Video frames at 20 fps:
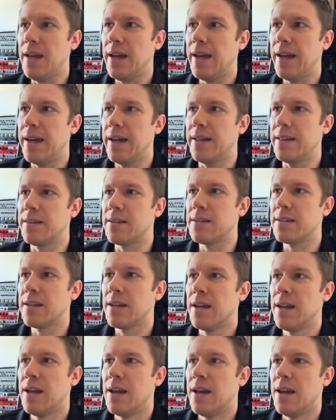And
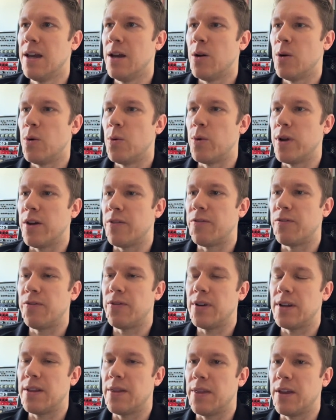we have
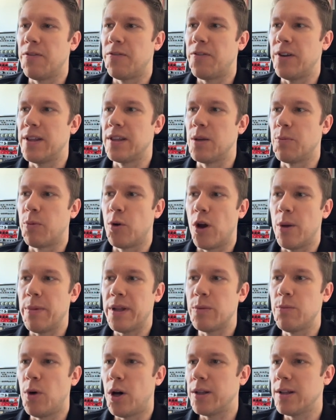different
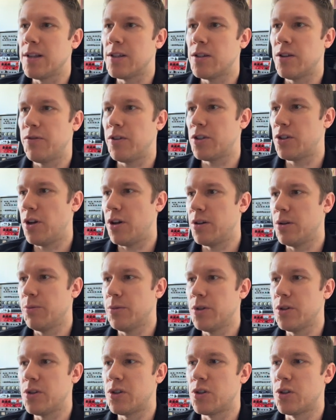deployment models of Autonomous.